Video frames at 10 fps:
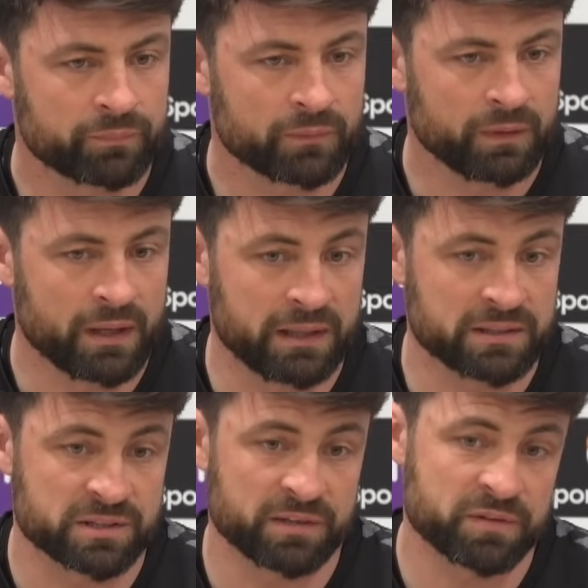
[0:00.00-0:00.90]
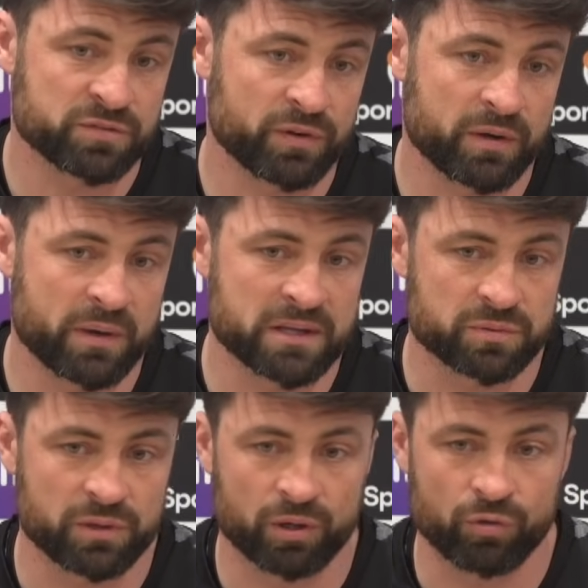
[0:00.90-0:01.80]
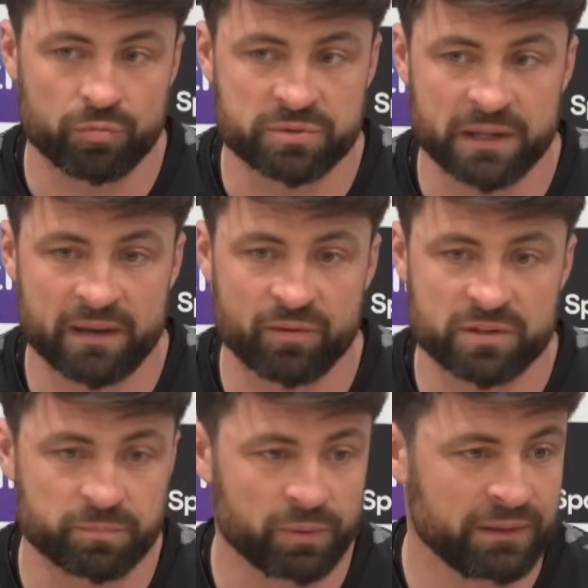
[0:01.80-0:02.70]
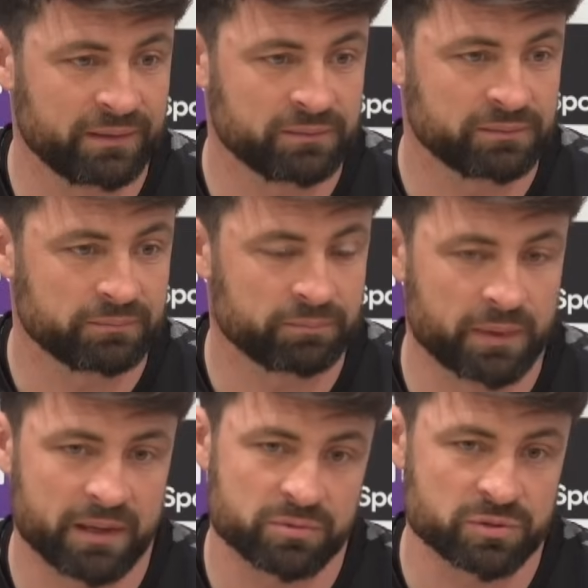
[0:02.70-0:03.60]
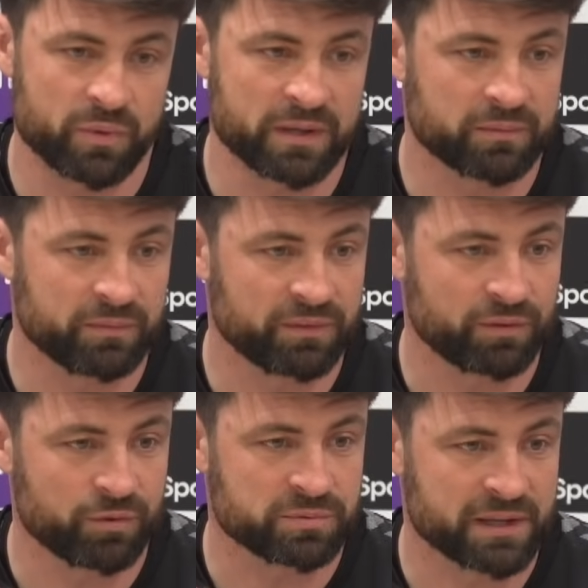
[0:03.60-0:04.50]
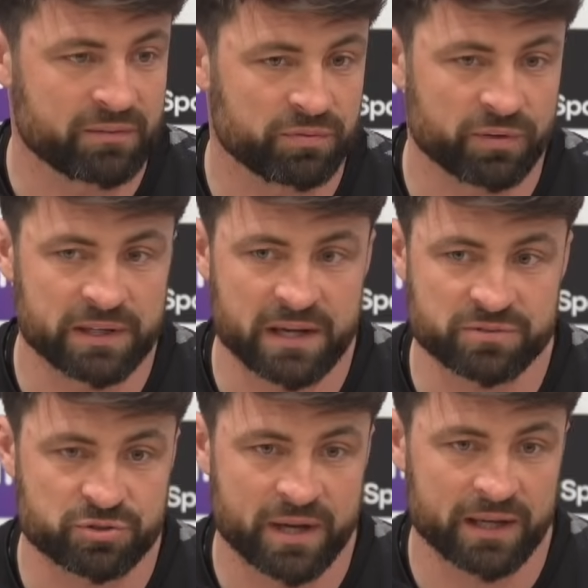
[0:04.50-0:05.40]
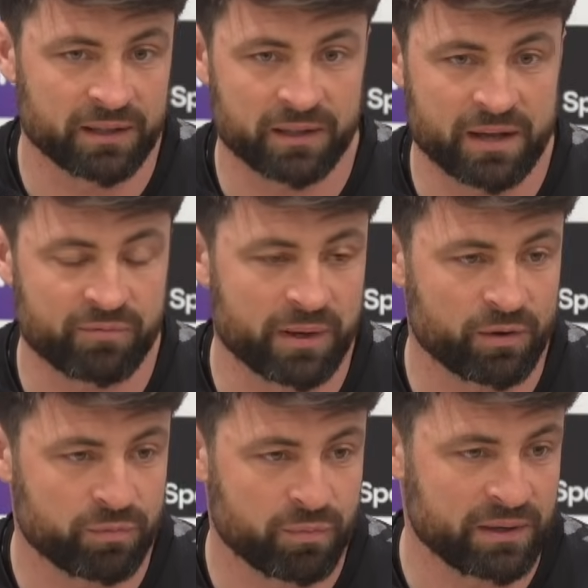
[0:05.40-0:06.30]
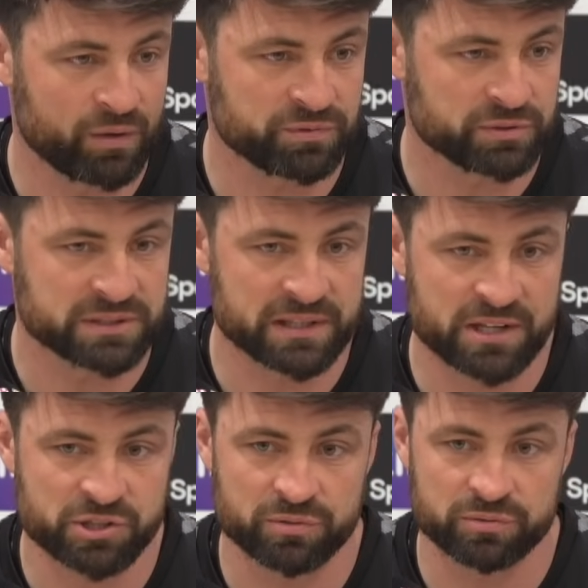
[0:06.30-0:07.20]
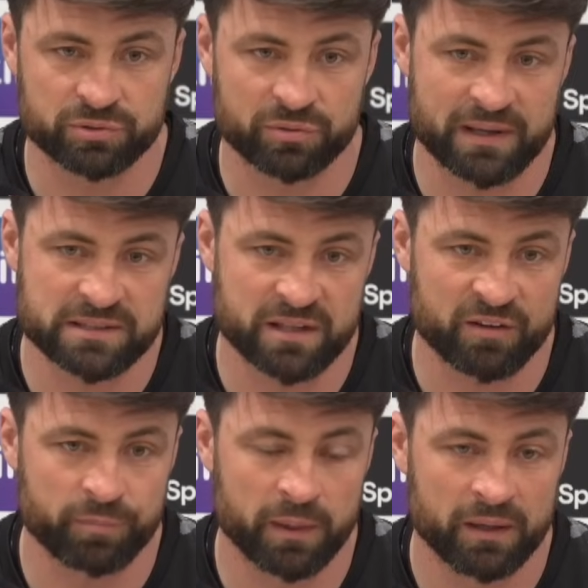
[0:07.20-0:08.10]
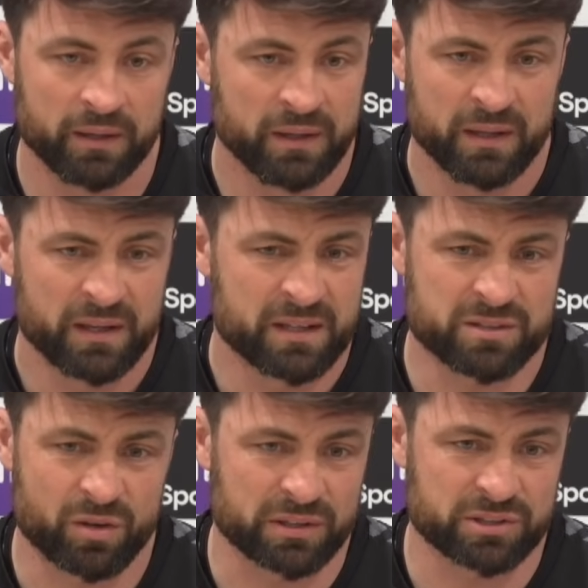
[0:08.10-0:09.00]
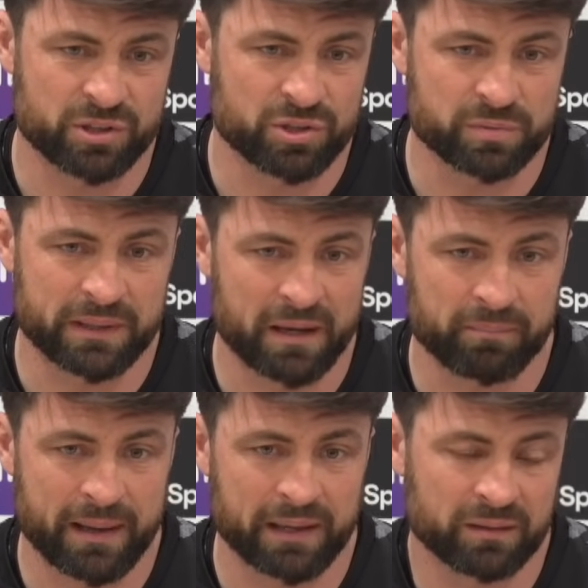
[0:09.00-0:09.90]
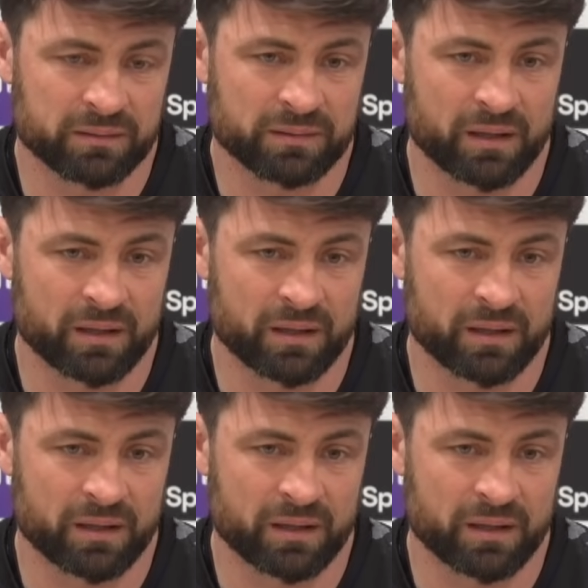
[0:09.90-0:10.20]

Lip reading: Yeah, listen, if it's 3 weeks with a group together, it's brilliant. Right. But it was a week with the group together, 3 days of training, and everyone went off to internationals and all that stuff. But it's not an excuse. We came back and